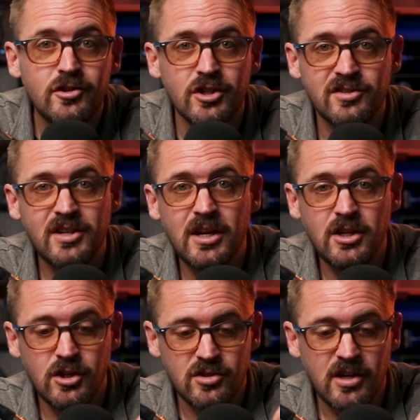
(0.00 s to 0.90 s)
just
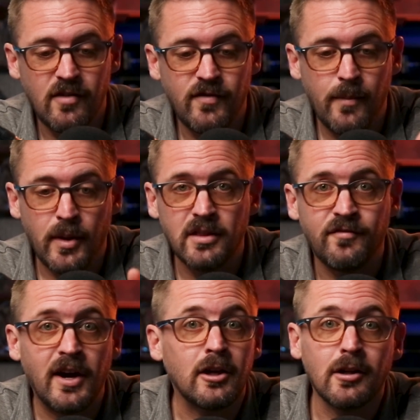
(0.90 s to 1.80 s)
setting yourself up on
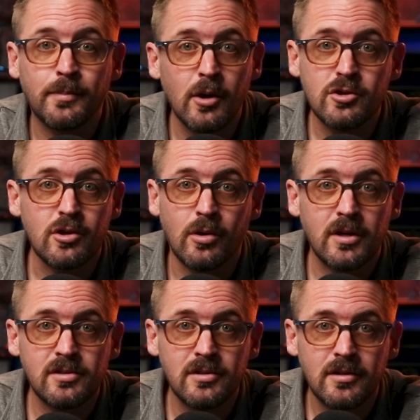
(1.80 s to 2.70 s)
the final approach
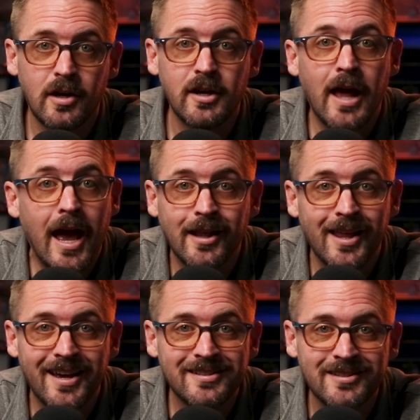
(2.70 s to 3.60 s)
course on an
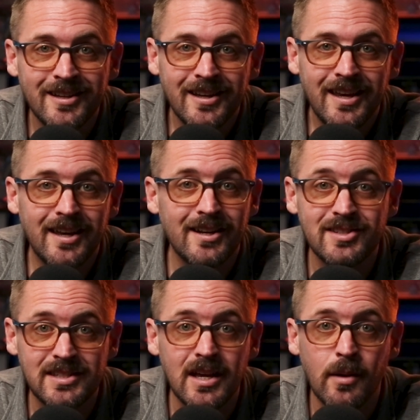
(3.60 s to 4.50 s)
ILS in a
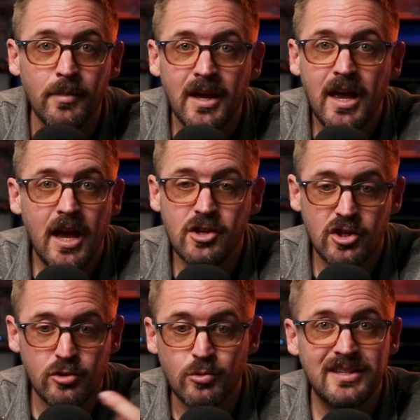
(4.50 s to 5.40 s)
sim and
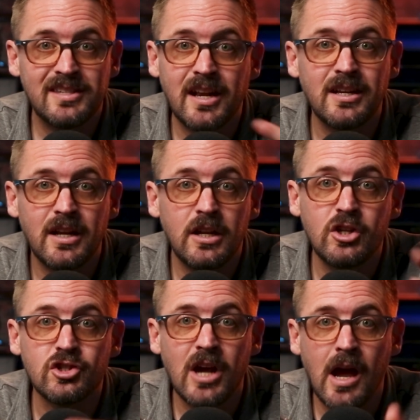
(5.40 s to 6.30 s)
just resetting it
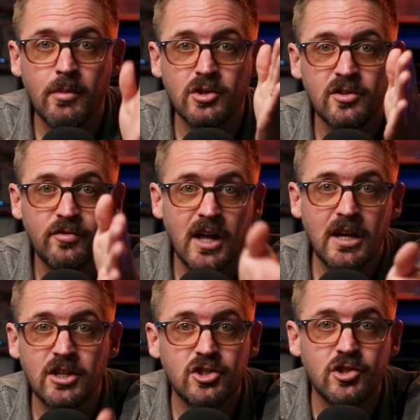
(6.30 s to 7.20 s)
each time and just
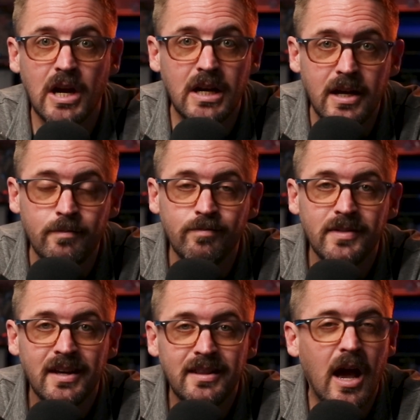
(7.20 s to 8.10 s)
flying it straight in.
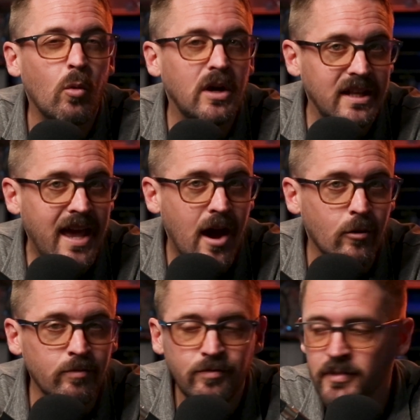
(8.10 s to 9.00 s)
That wouldn't
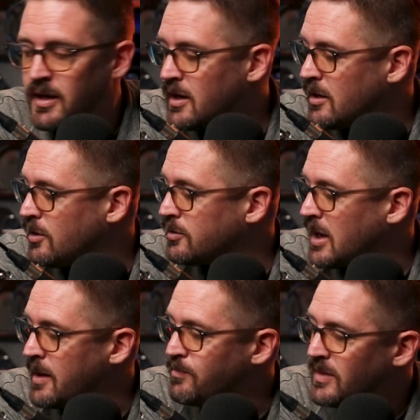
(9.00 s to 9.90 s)
count.
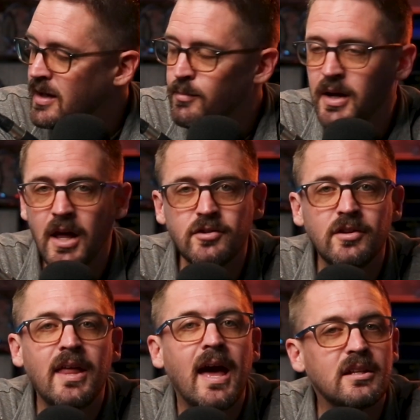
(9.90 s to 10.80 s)
Okay. But other
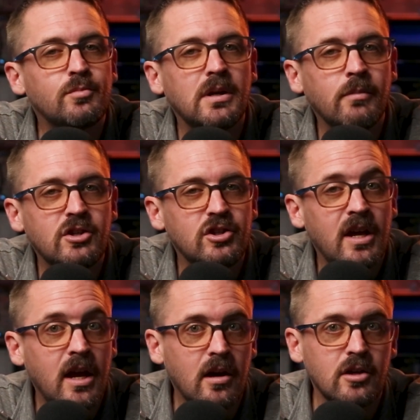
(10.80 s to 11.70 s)
than that, it's pretty much
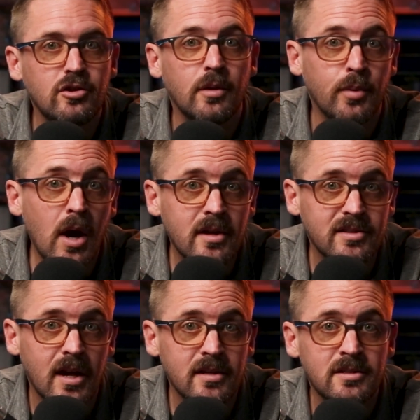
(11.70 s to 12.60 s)
inherent to the
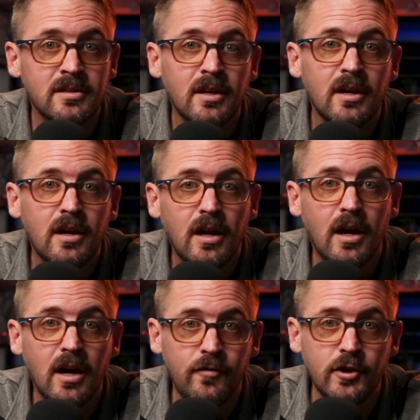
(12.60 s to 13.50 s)
process
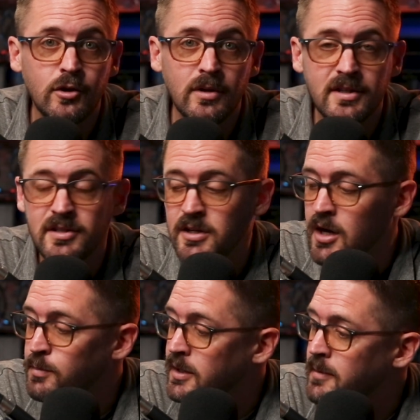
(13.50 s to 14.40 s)
if you're doing this in an
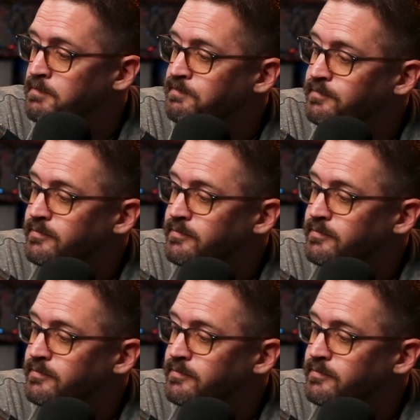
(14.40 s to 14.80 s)
airplane.